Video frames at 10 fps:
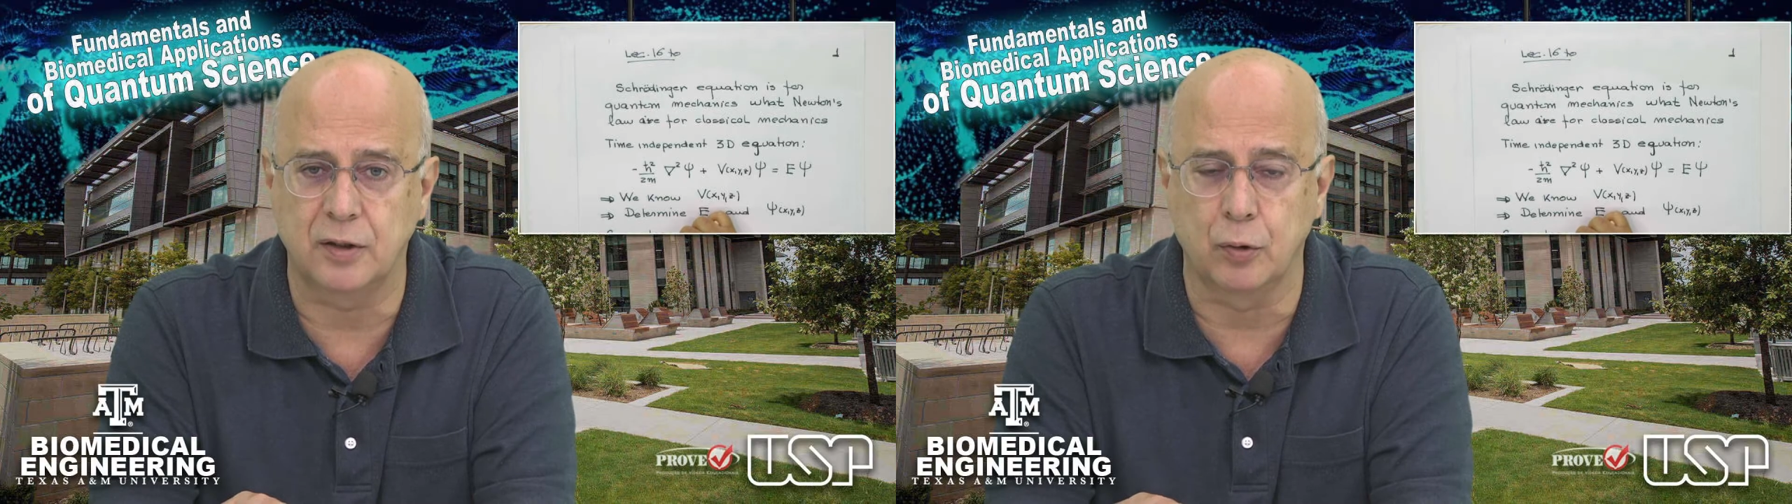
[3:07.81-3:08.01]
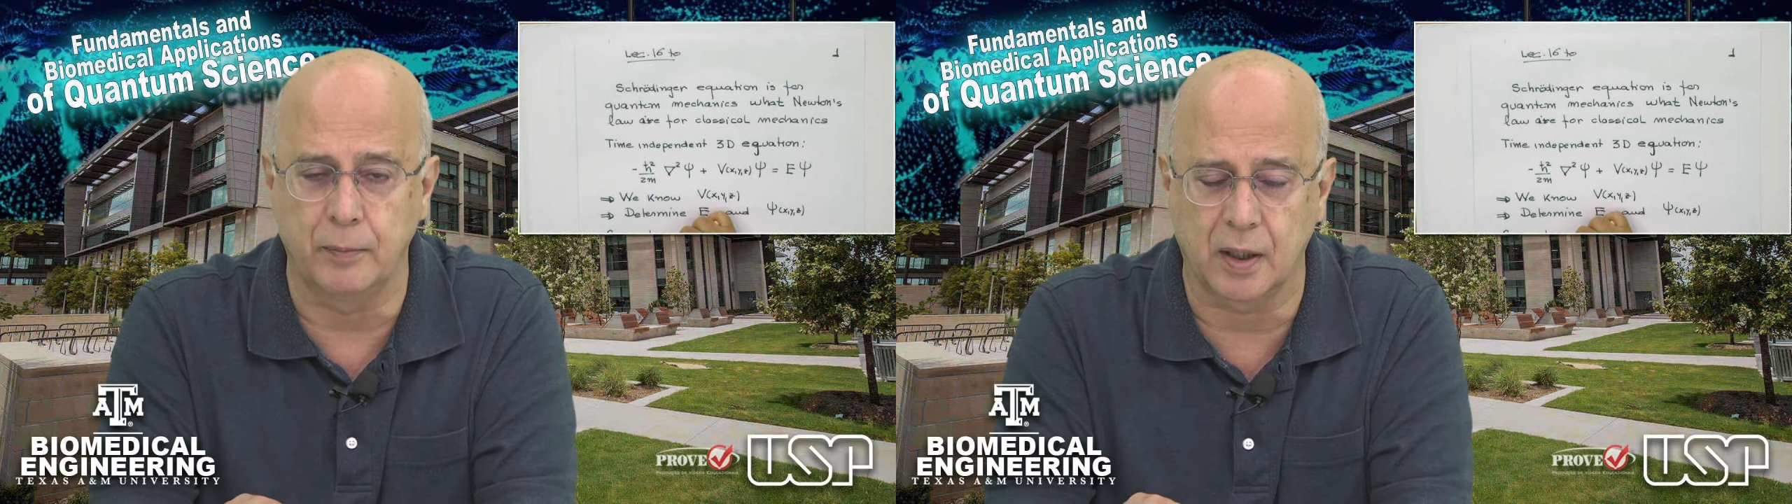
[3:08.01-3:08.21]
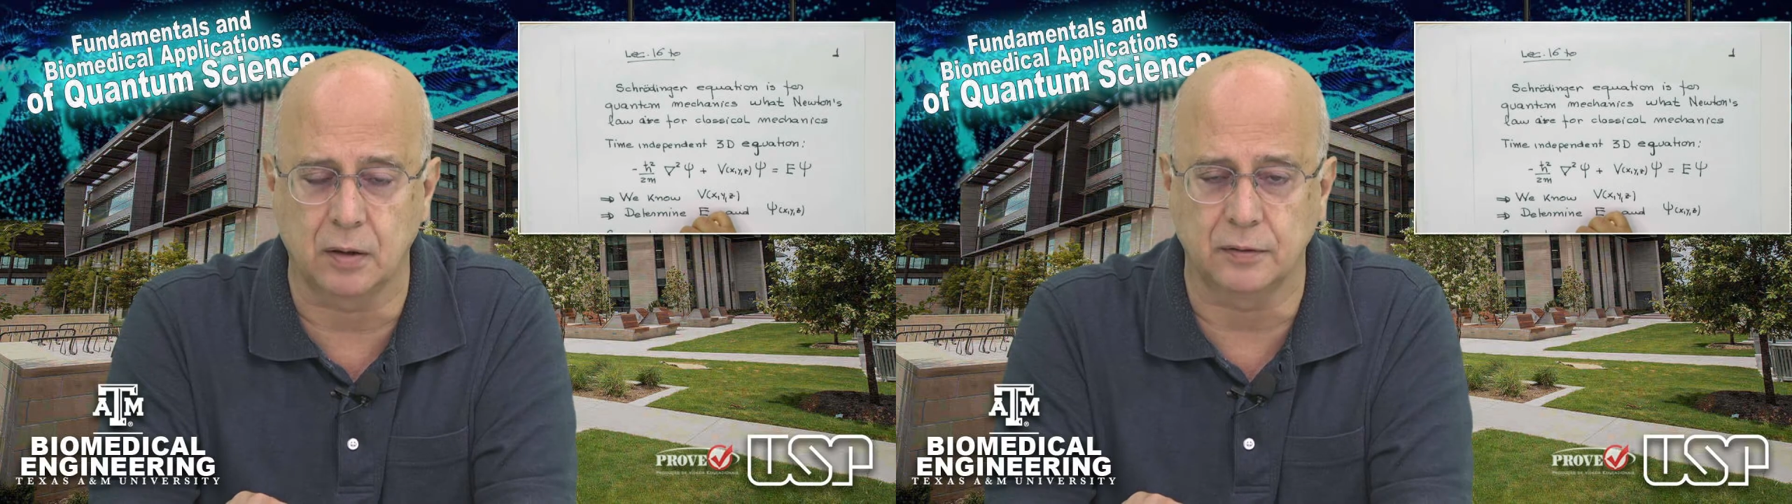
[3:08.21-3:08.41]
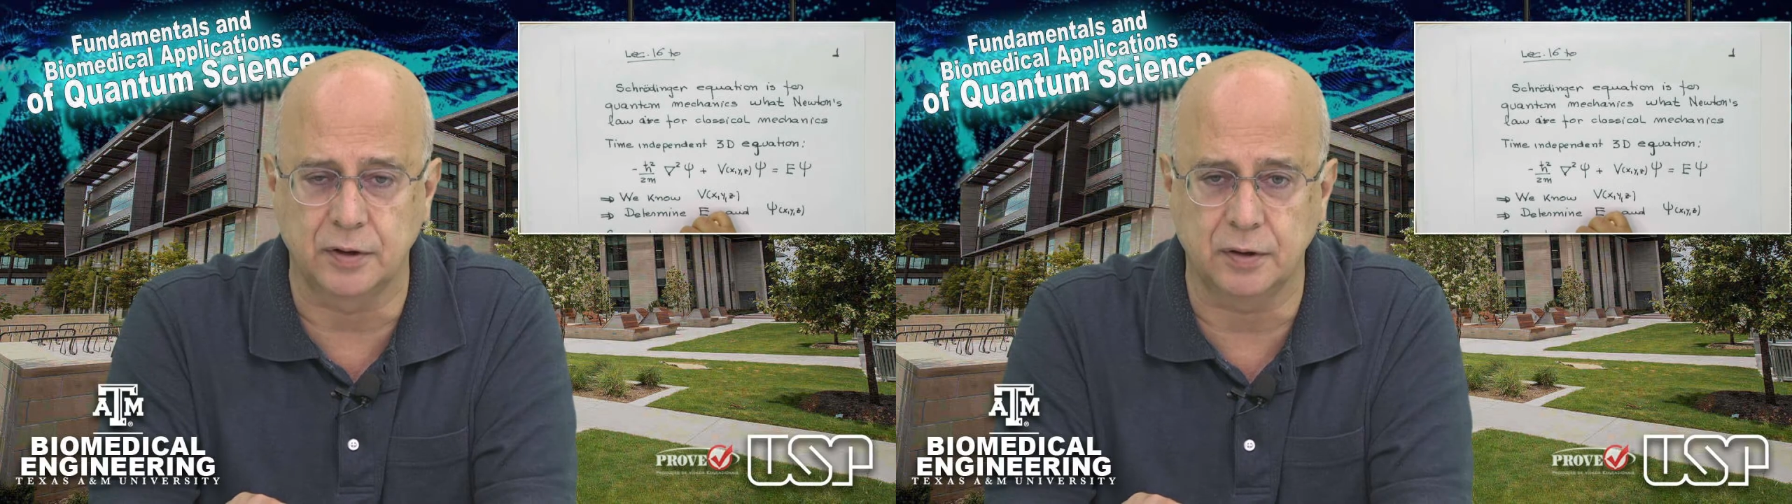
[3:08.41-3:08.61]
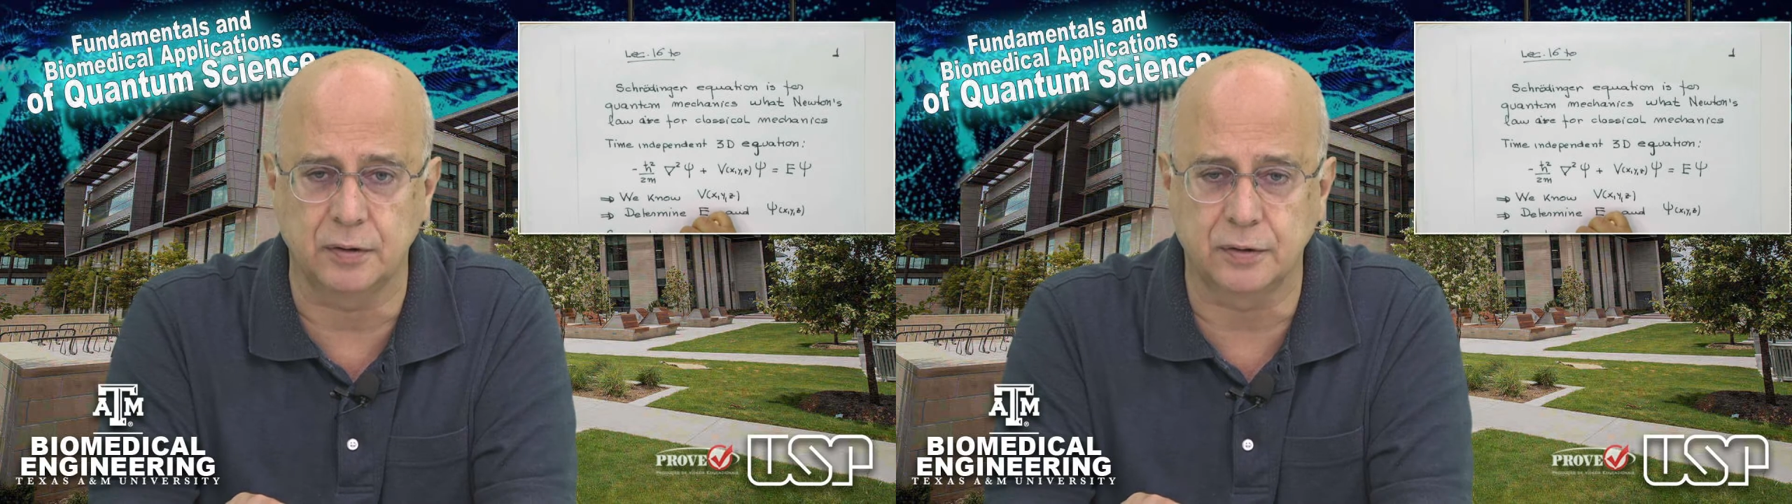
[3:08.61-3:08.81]
it will be
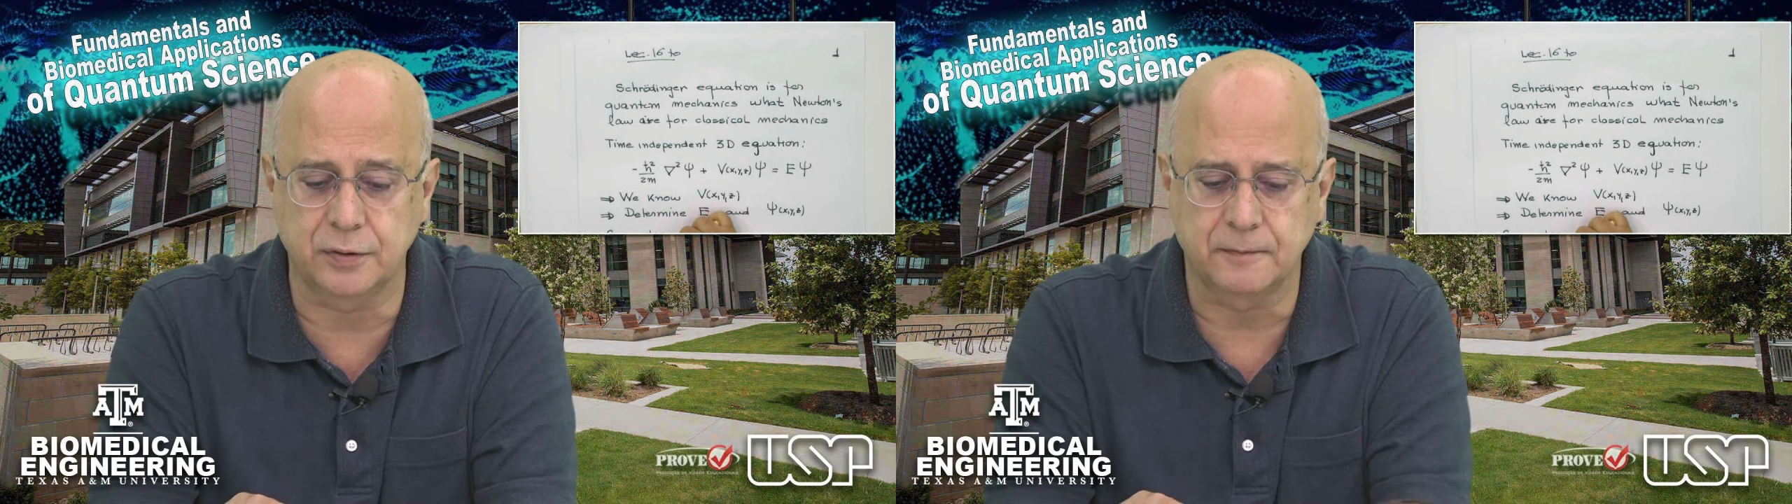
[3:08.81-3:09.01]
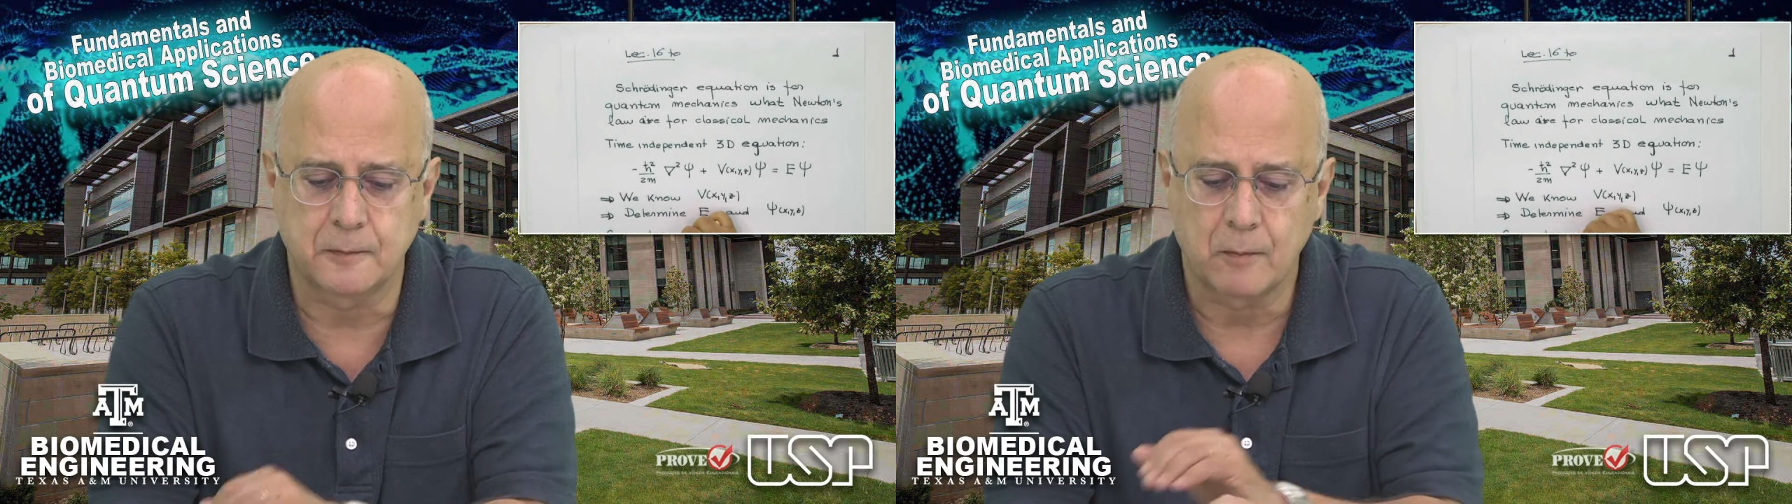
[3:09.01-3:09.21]
continuous.